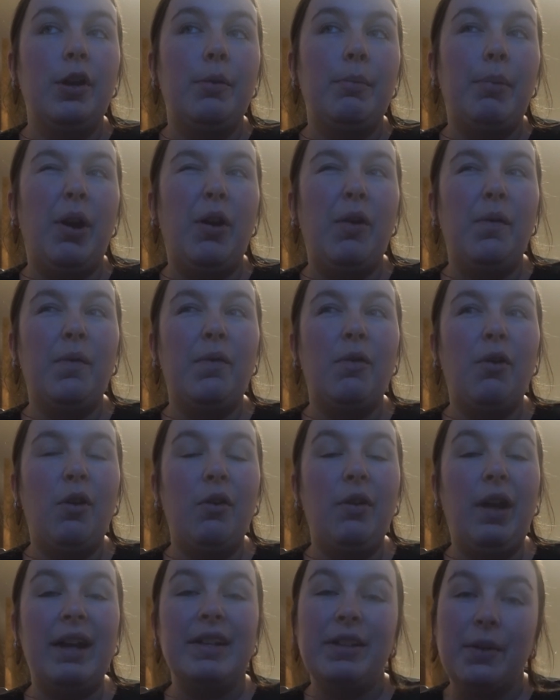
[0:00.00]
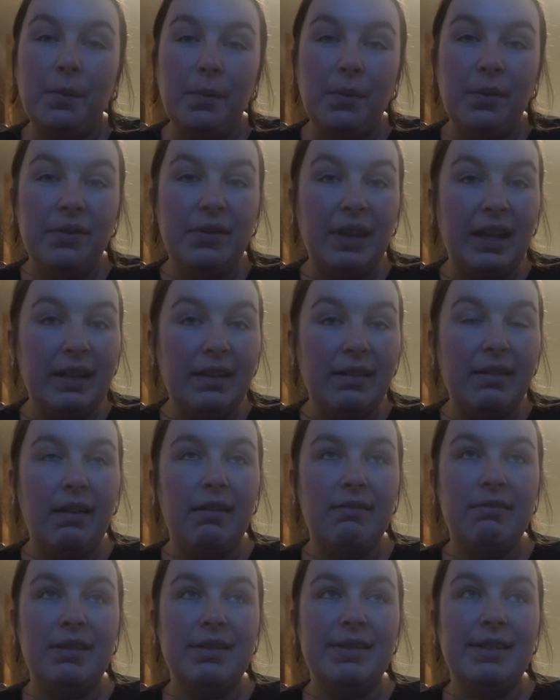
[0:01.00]
but overall I don't think
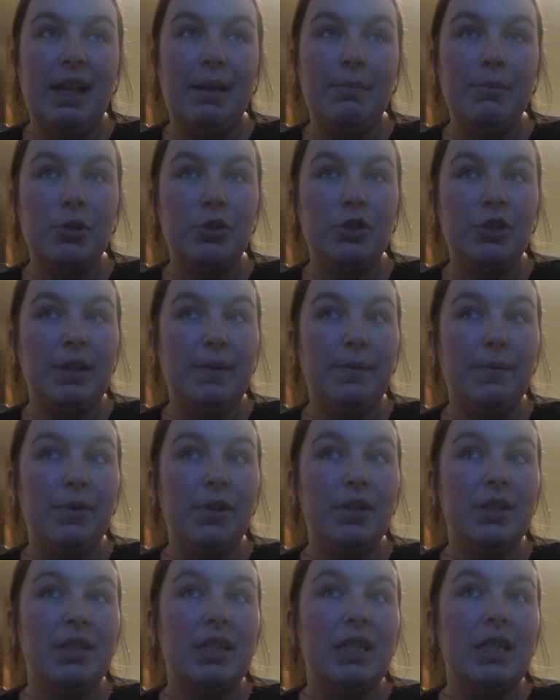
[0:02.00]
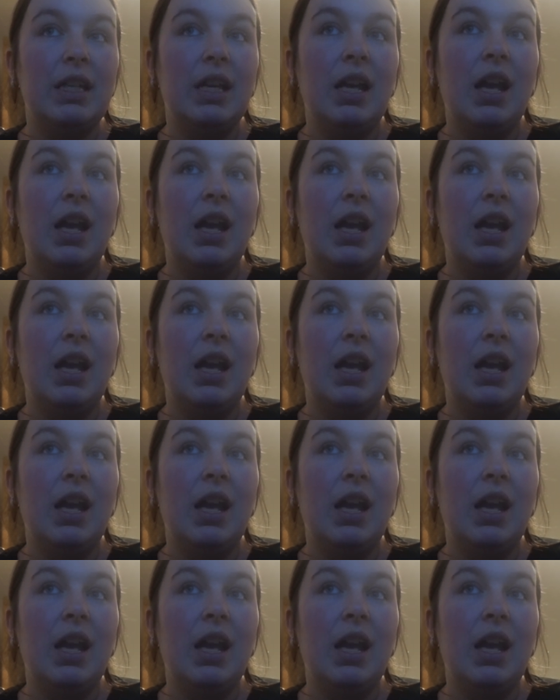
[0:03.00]
there's that much difference.